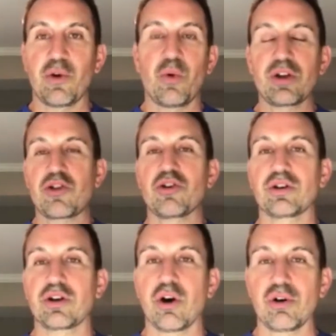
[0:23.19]
on what
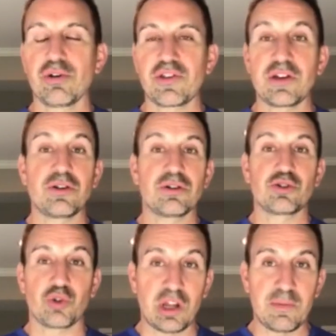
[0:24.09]
your goals and your
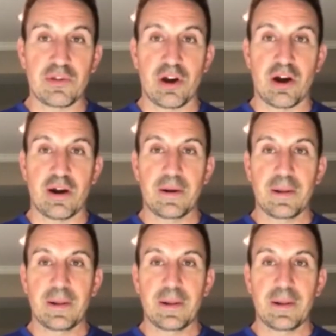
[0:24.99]
dreams are.